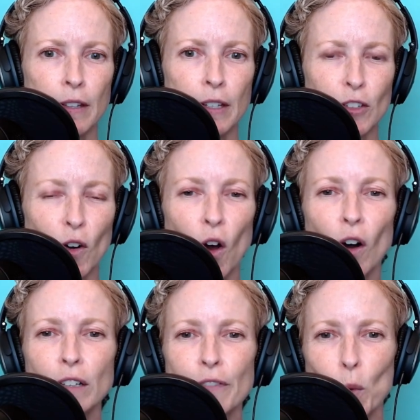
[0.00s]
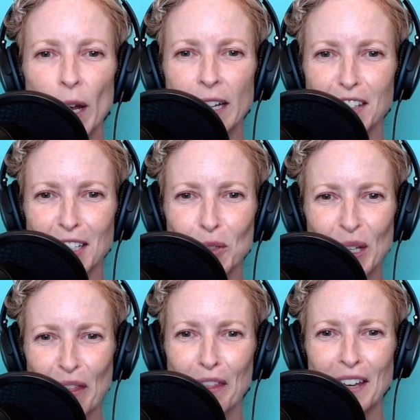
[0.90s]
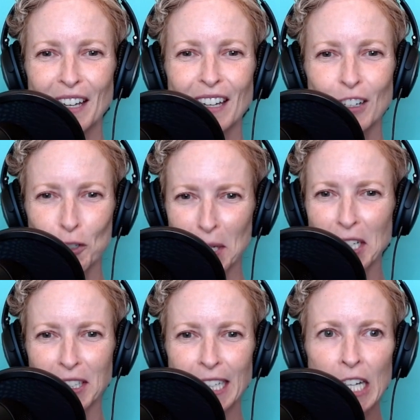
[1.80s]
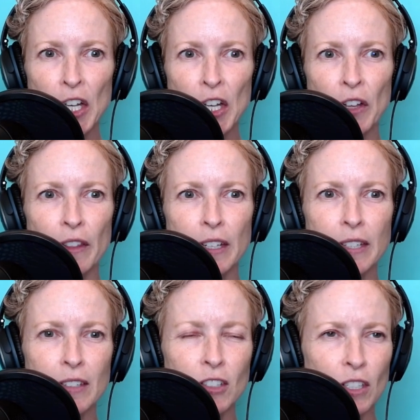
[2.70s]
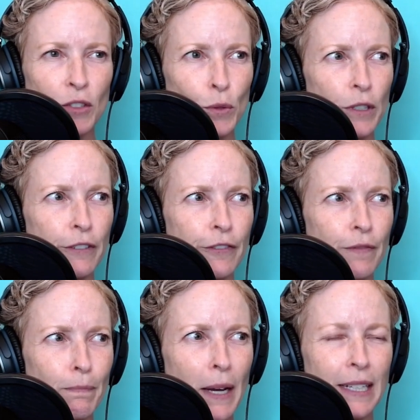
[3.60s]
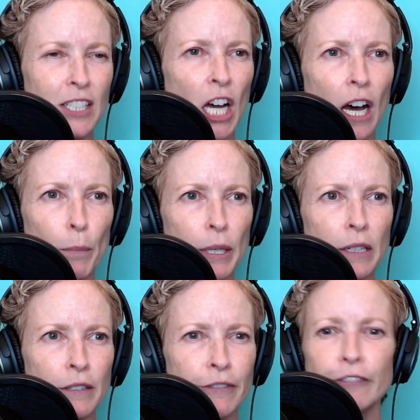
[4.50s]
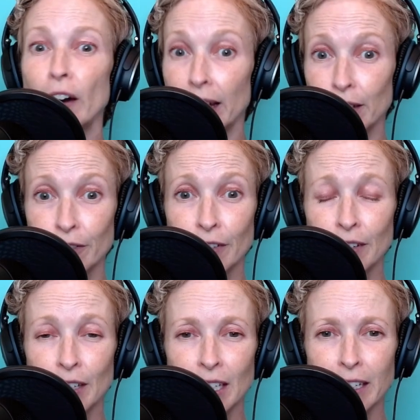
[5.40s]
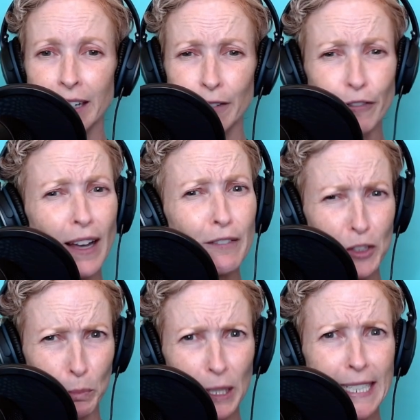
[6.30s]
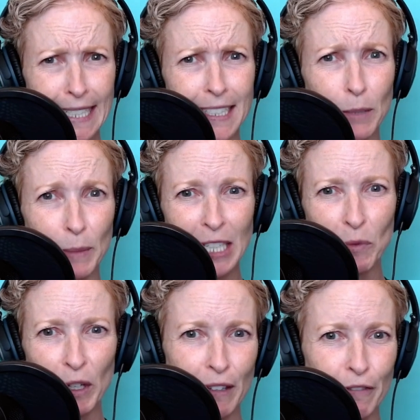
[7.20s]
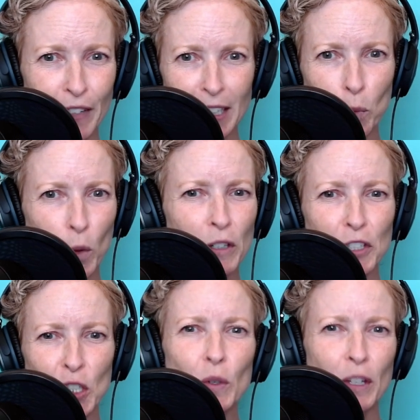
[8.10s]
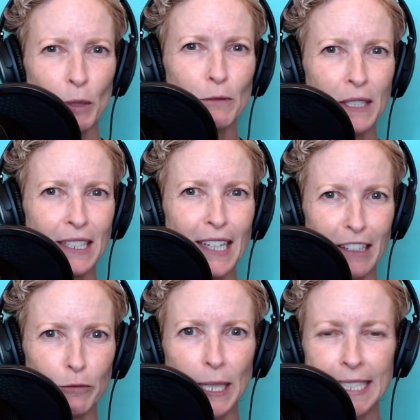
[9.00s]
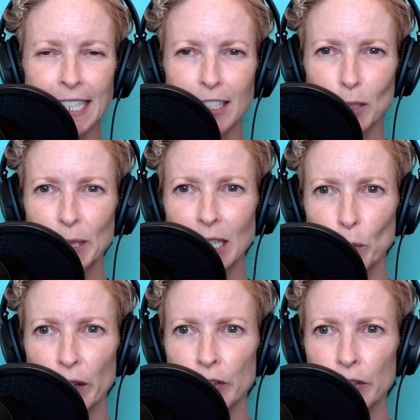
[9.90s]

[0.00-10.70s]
These are all of the ways that you can think critically. This is just sort of my top 5. And 5 is plenty to begin with. And in fact, 1 or 2 of them are really kind of plenty to begin with.